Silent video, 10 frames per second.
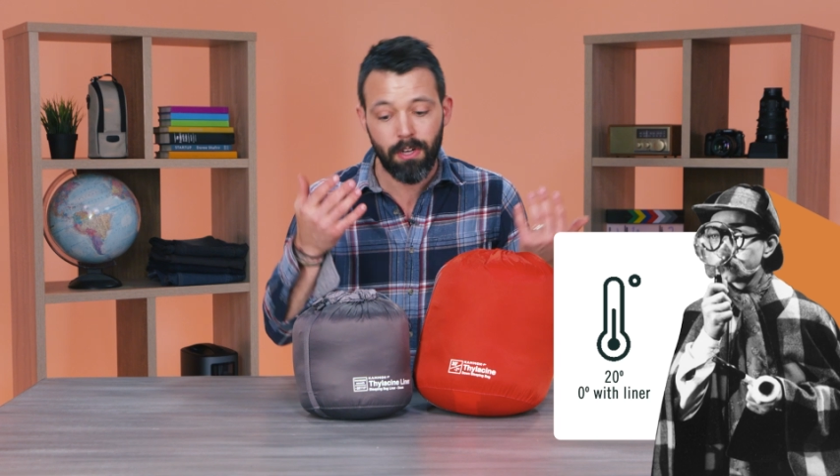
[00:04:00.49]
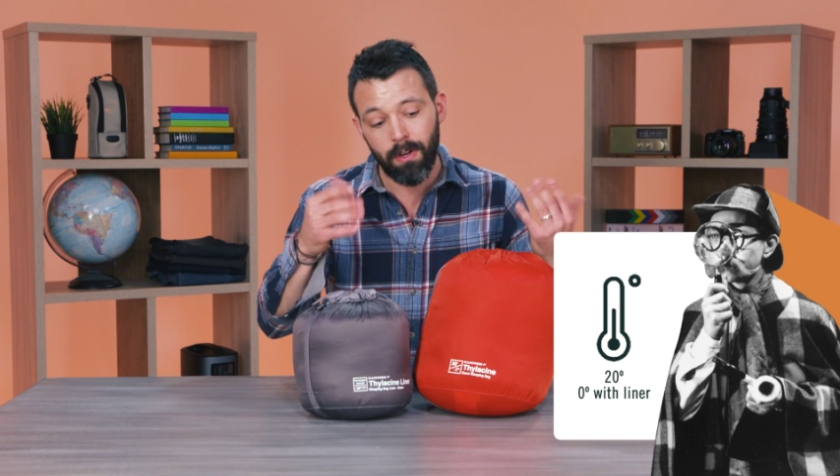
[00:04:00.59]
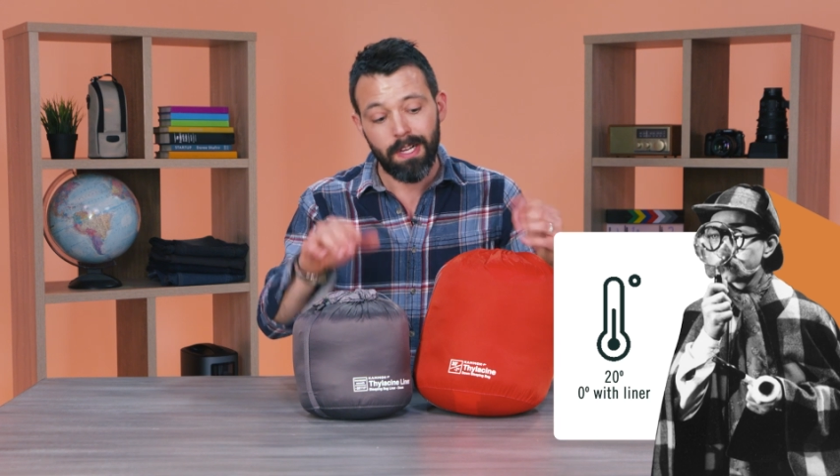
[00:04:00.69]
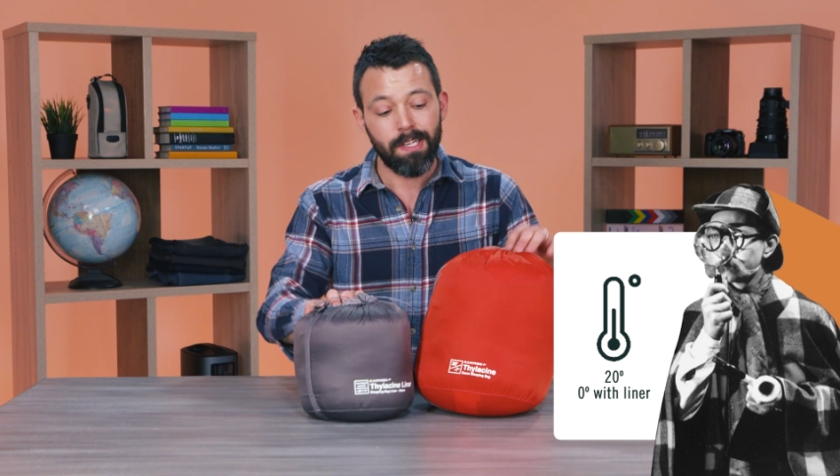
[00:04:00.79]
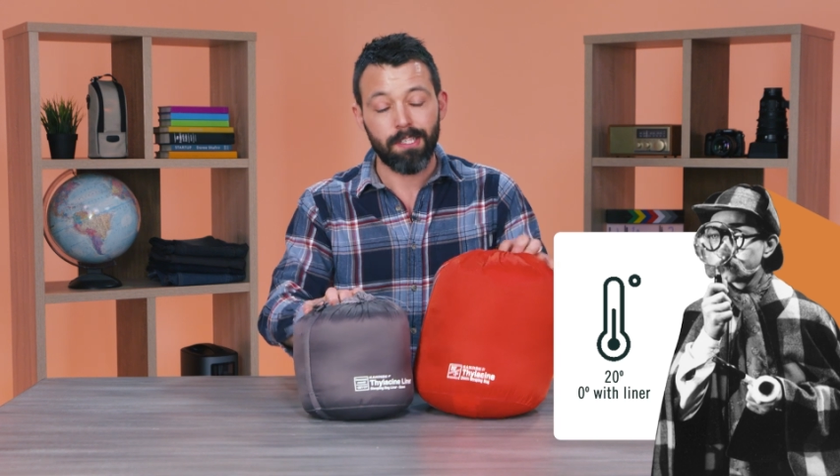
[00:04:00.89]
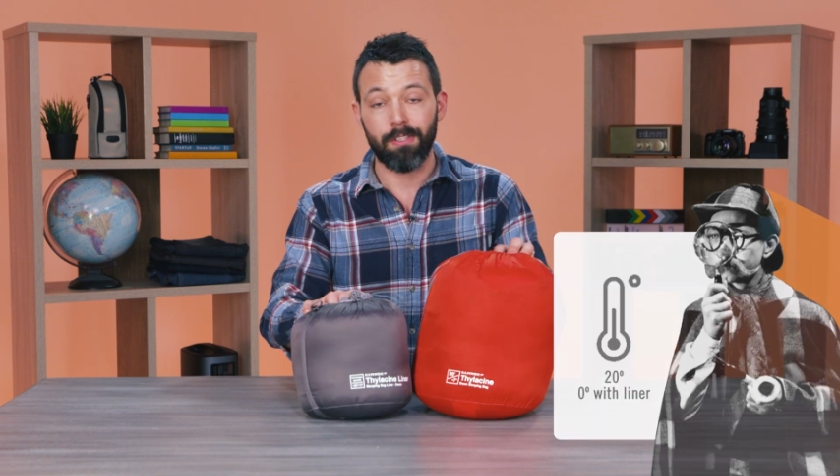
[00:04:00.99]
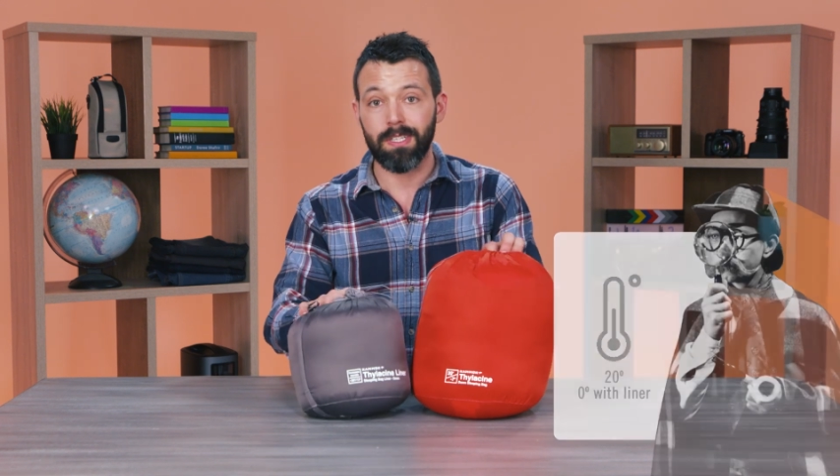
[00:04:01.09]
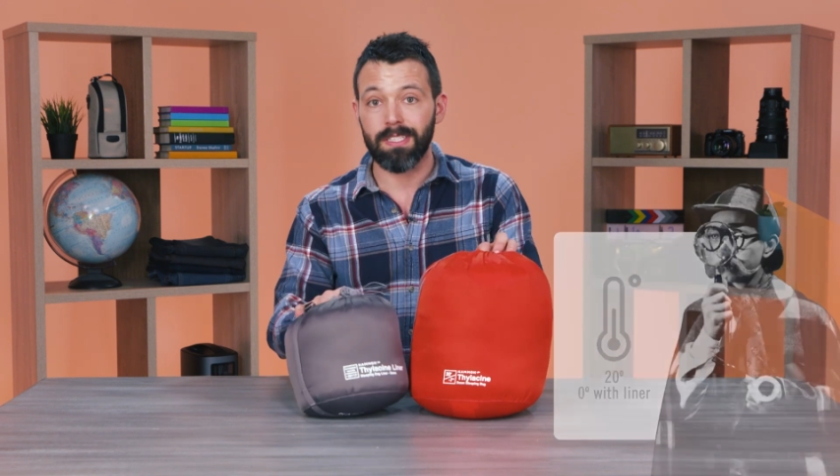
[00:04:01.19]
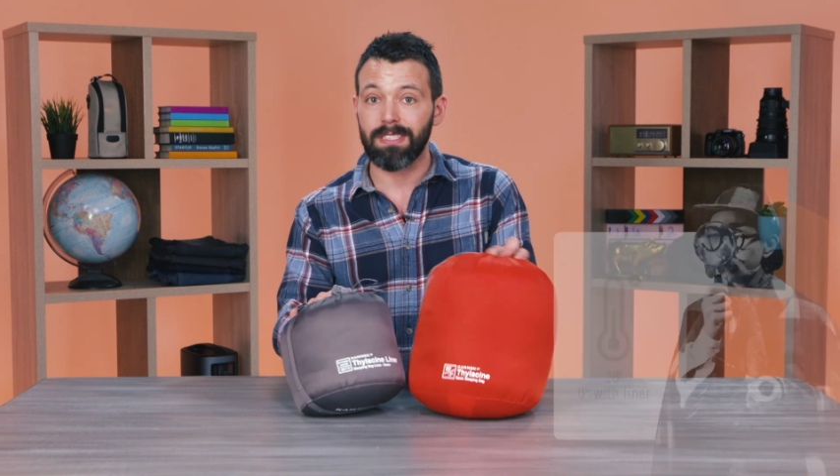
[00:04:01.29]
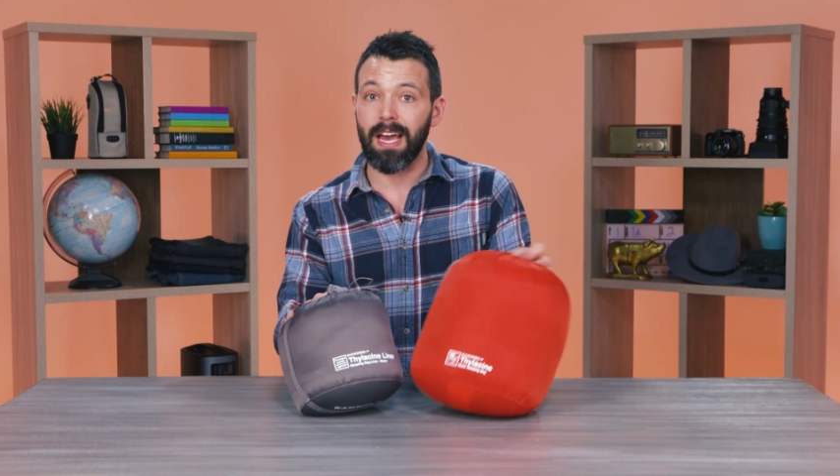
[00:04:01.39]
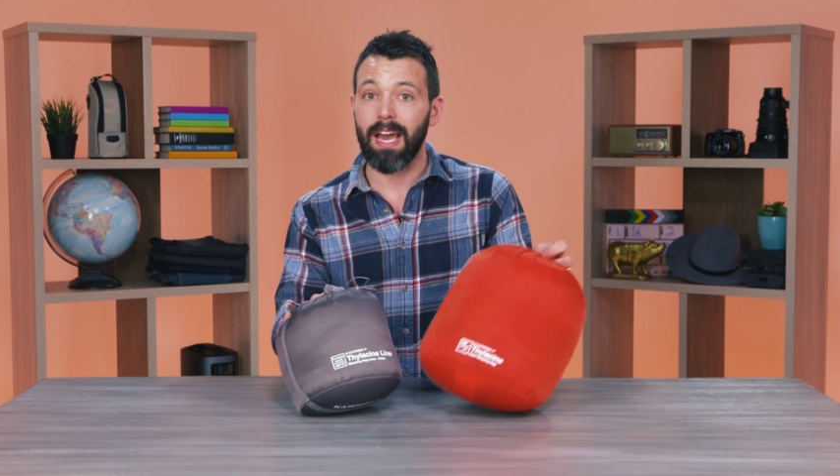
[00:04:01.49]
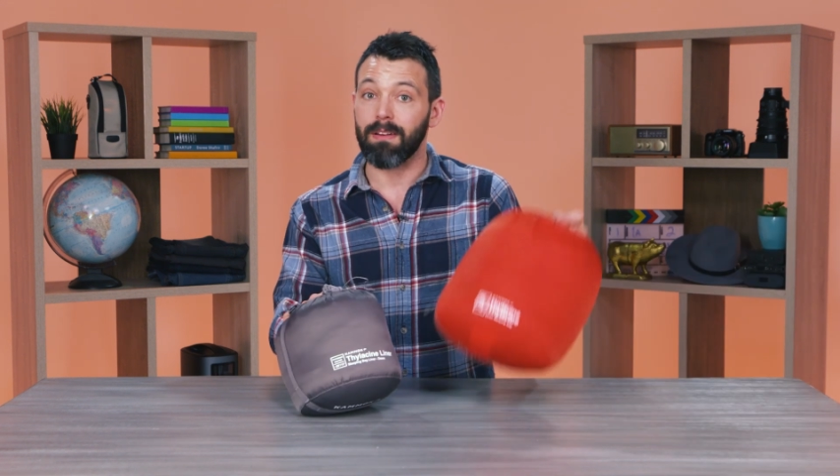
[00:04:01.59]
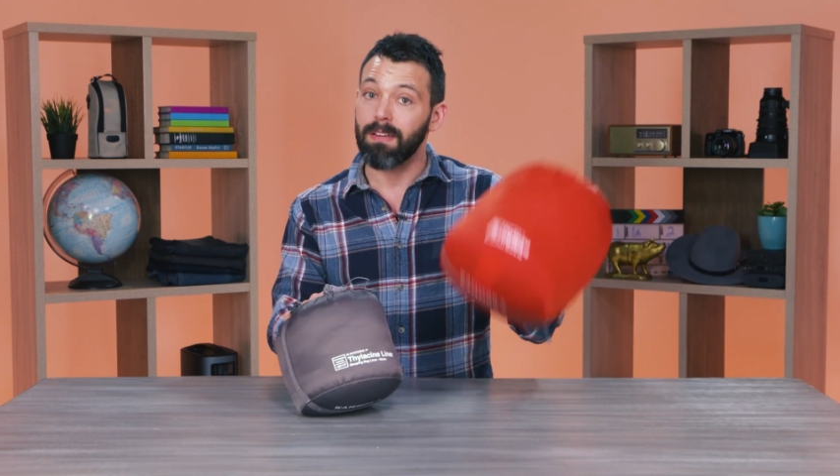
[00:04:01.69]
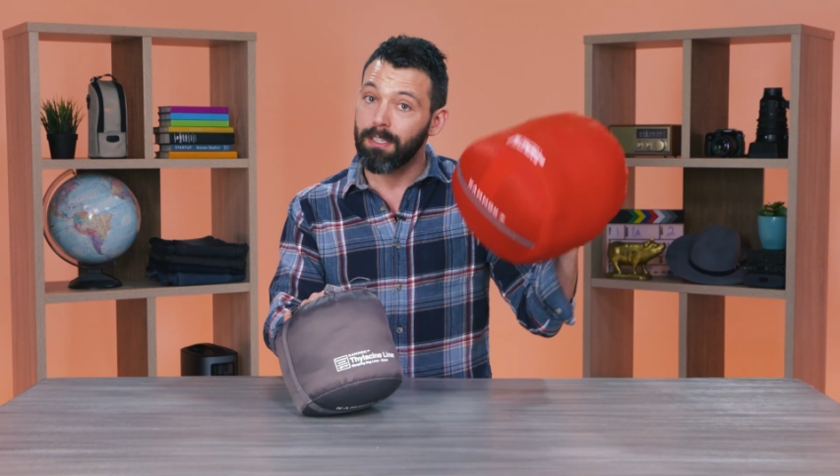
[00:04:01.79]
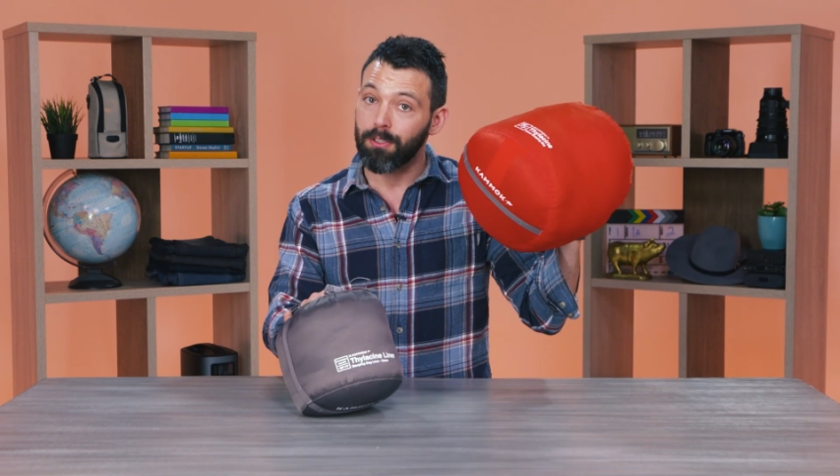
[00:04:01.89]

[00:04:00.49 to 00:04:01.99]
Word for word: So you can decide